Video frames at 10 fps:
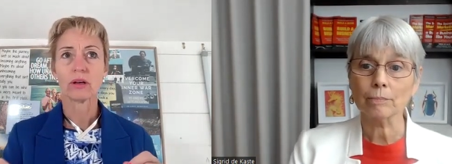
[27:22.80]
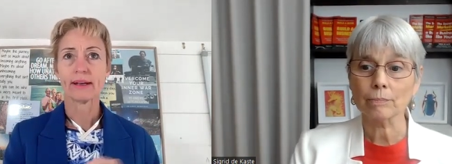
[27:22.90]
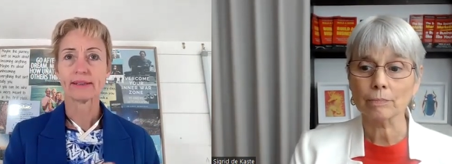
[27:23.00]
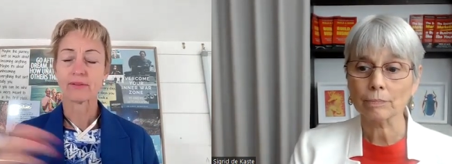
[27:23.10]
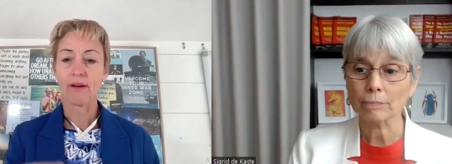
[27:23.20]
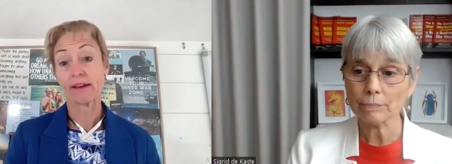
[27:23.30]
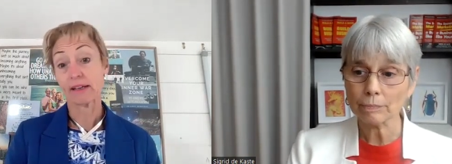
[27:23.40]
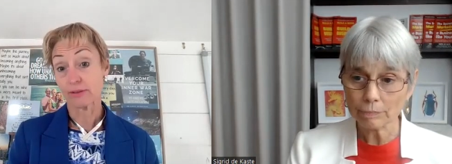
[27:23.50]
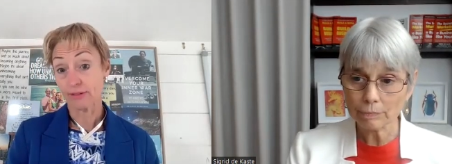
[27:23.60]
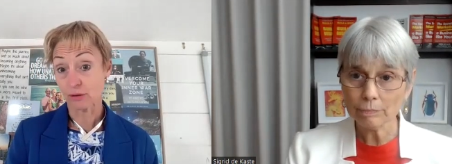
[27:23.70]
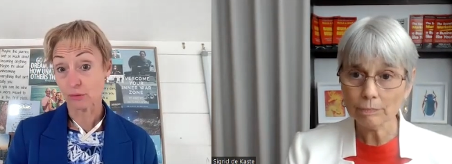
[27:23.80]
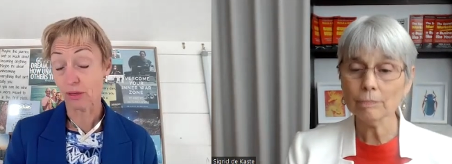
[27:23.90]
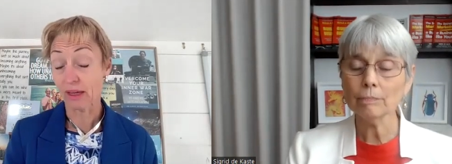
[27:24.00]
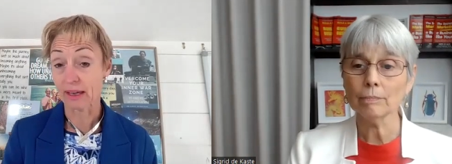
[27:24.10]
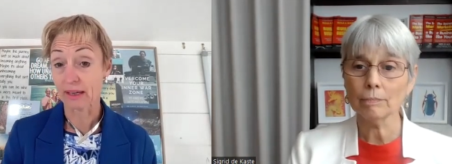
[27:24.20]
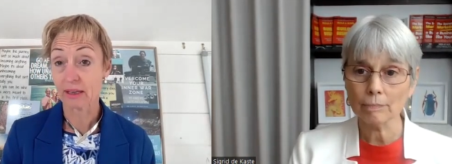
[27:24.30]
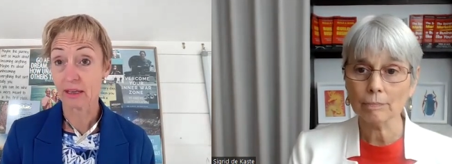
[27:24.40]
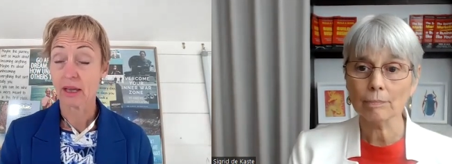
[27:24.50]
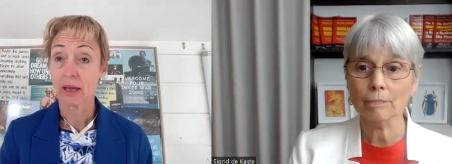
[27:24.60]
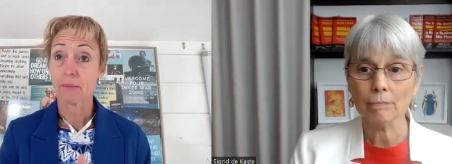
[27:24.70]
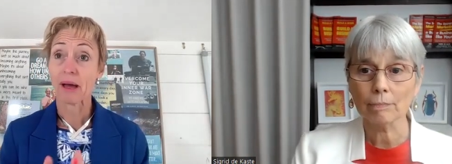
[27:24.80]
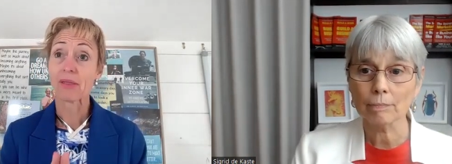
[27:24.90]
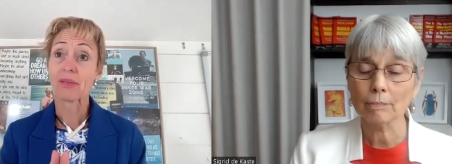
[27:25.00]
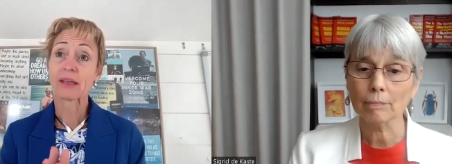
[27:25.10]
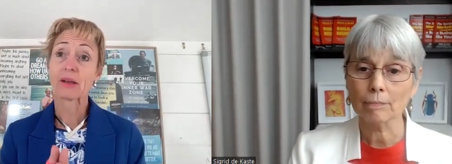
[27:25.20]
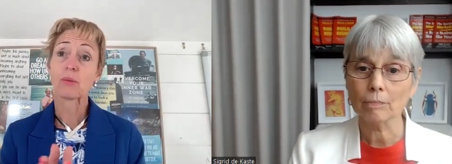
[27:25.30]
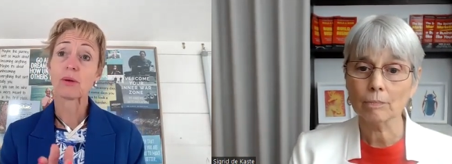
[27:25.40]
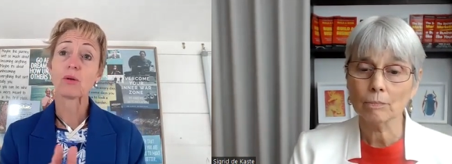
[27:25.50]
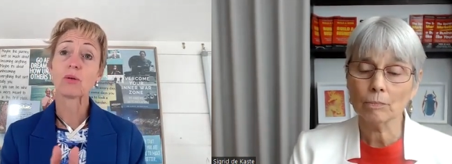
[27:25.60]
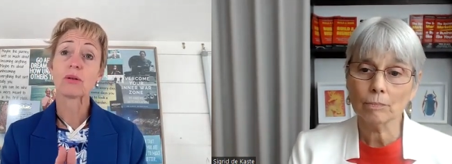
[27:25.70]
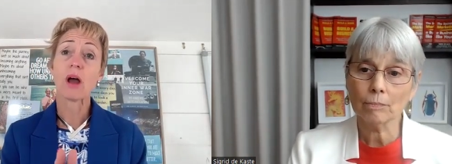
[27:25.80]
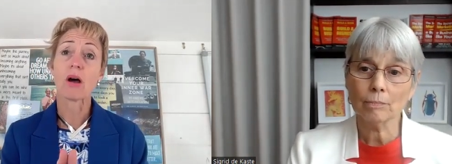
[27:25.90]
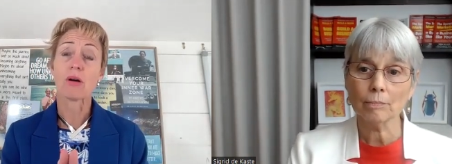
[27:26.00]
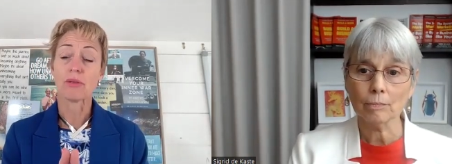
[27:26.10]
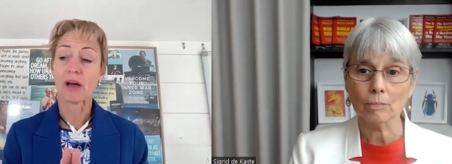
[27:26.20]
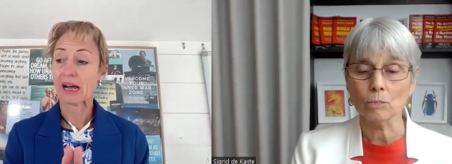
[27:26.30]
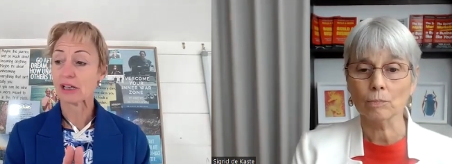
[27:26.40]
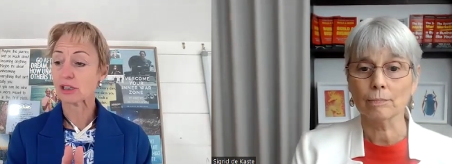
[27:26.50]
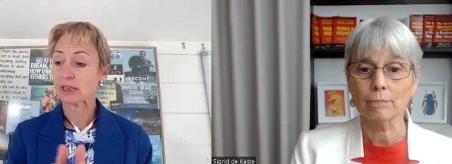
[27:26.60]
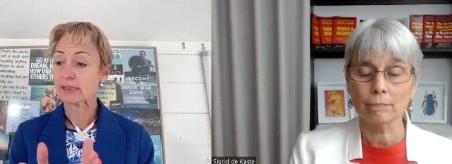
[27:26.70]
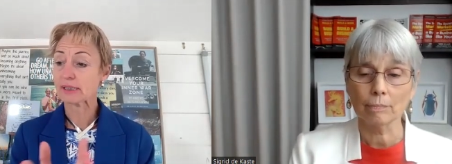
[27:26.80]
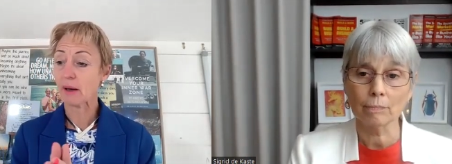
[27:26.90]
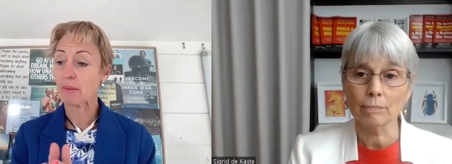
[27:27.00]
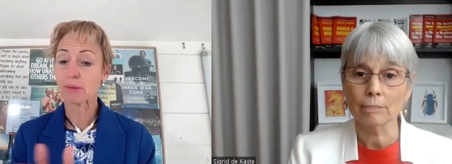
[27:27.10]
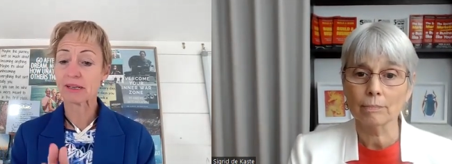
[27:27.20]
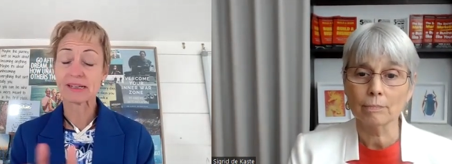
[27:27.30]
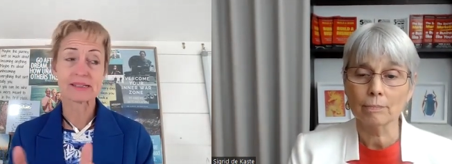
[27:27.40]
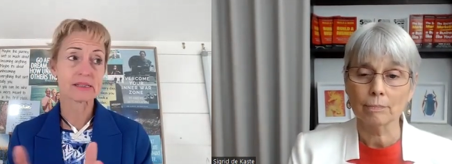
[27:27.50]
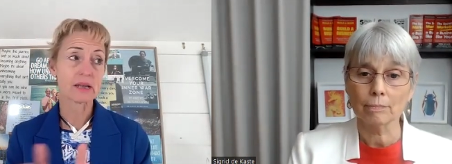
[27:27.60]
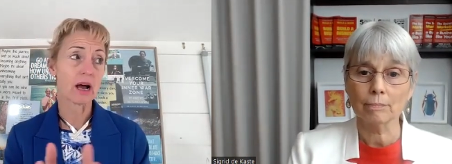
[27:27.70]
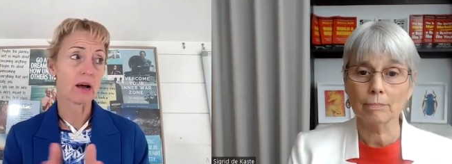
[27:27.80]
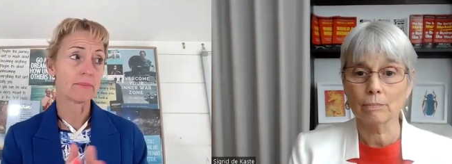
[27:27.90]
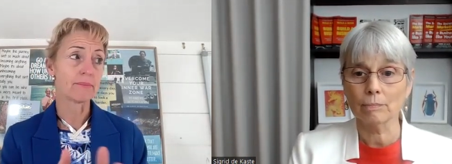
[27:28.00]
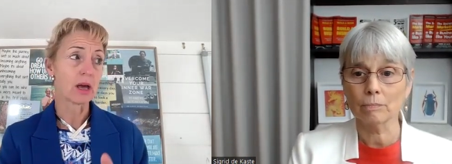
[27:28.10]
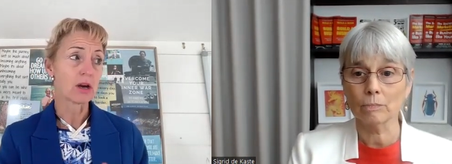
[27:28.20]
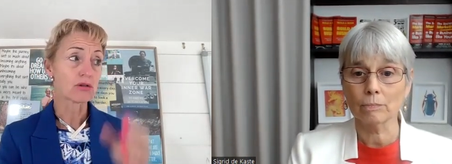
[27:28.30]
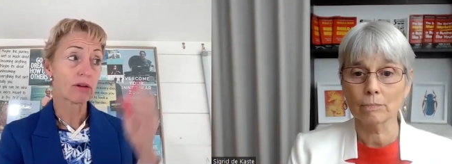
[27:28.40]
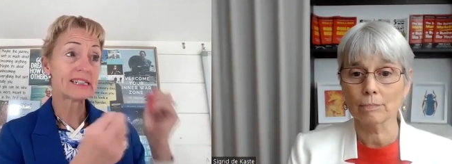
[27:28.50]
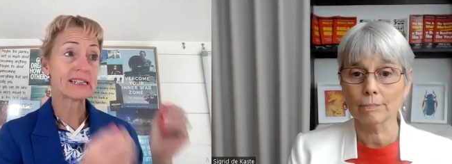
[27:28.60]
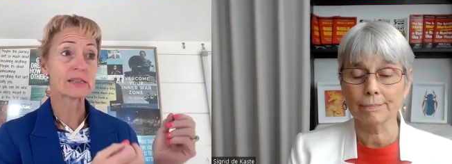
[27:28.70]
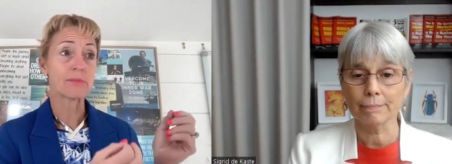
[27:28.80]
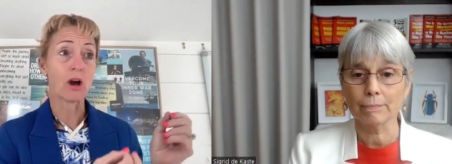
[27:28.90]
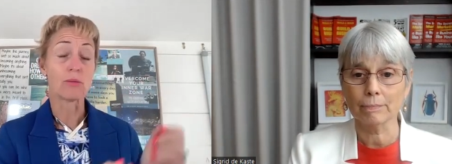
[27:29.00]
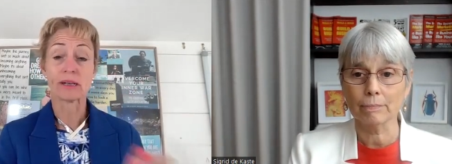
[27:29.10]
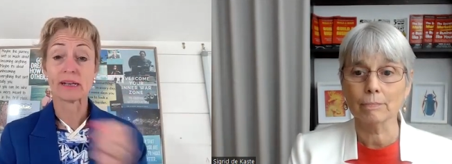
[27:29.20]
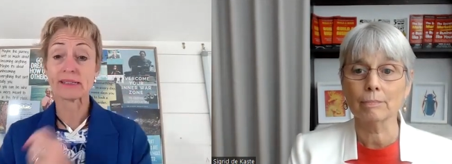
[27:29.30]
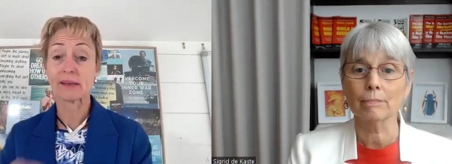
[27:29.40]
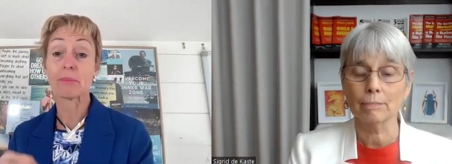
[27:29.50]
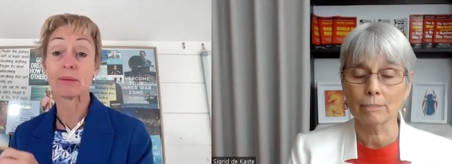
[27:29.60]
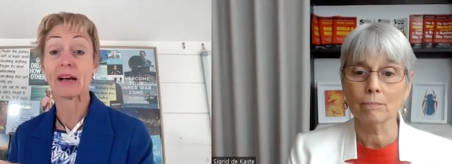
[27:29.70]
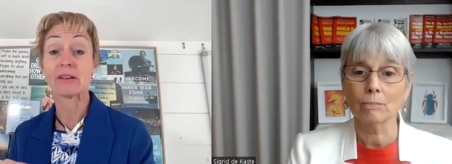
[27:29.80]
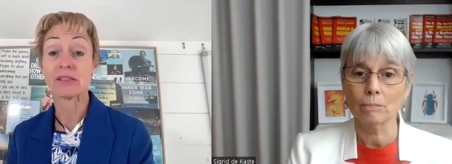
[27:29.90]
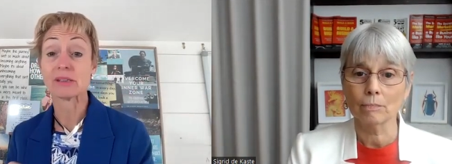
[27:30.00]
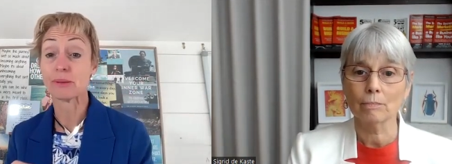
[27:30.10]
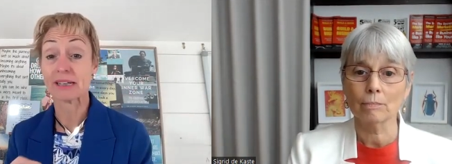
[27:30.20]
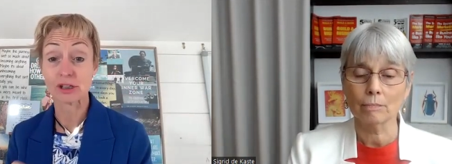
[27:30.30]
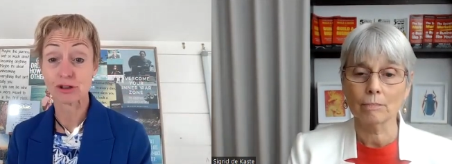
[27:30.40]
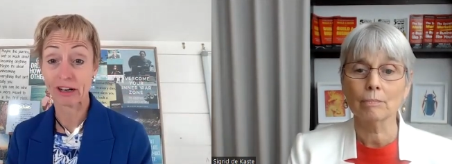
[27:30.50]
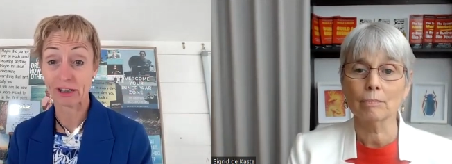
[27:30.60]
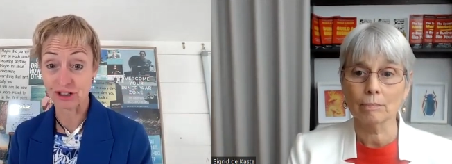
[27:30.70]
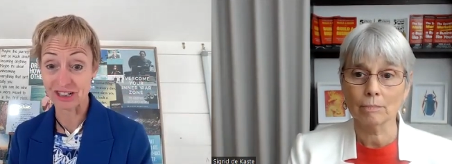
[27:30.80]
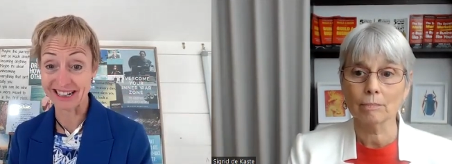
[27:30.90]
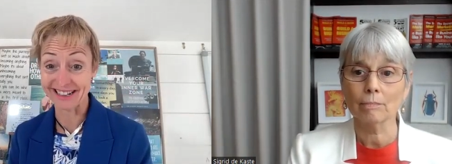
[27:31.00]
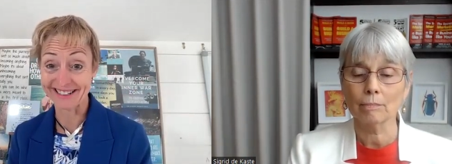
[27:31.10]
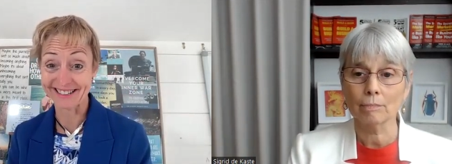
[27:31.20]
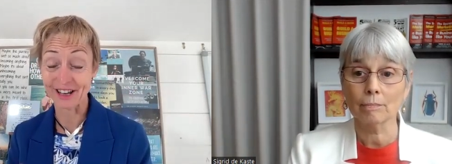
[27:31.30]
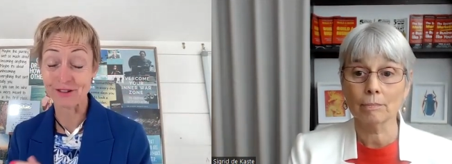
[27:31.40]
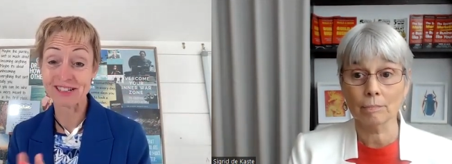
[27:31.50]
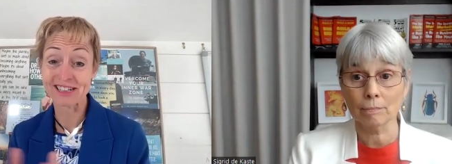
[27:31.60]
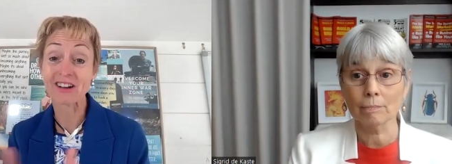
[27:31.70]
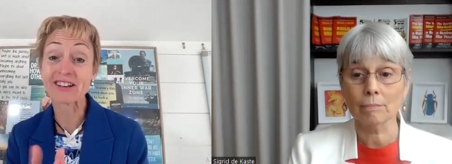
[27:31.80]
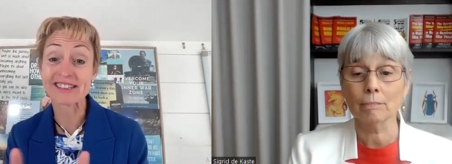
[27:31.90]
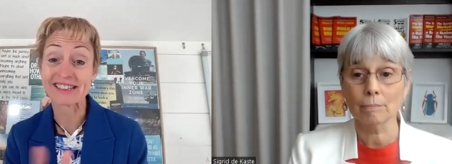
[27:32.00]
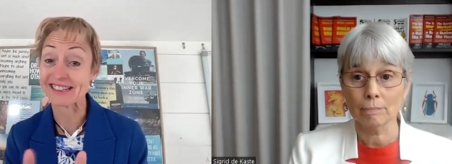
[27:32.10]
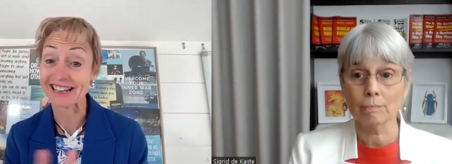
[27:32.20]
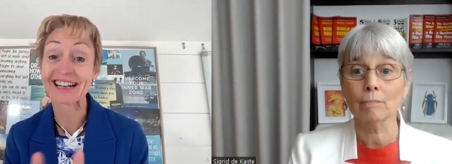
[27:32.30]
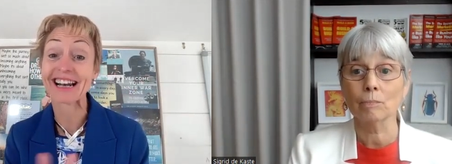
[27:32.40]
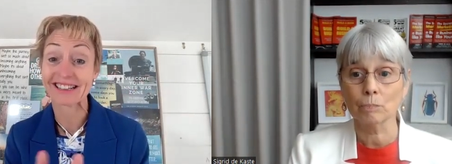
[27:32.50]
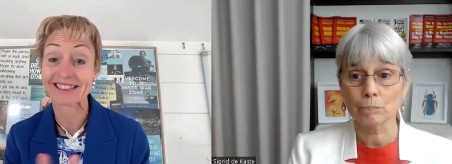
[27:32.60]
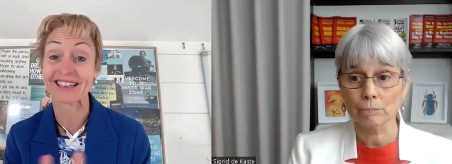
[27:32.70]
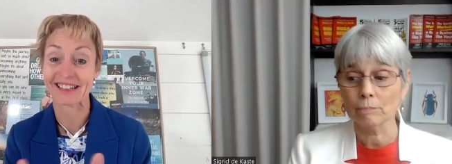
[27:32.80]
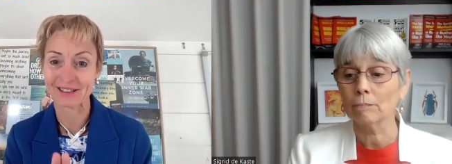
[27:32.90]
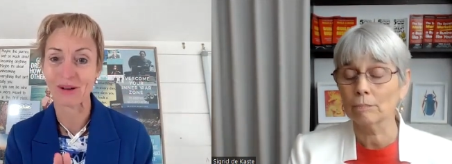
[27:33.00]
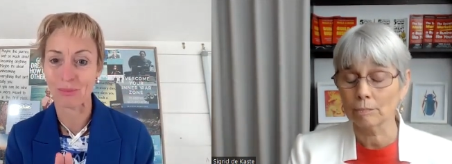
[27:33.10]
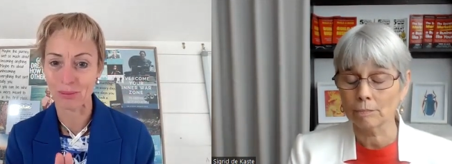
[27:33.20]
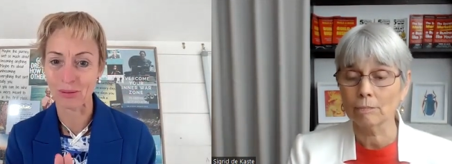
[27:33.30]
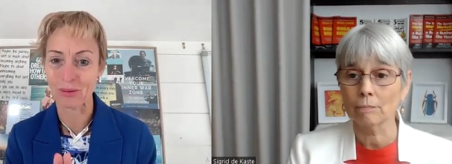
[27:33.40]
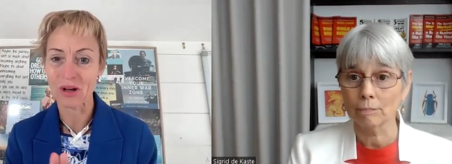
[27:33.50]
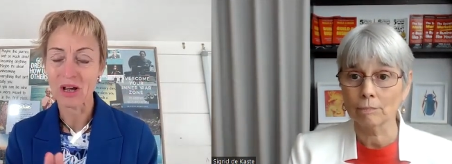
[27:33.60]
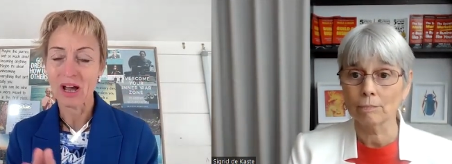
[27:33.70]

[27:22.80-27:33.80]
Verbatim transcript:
Speaker 1: is a very individual thing but i think we all know that actually somebody's um, greatest moment is somebody else's biggest tragedy so redundancy is a classic example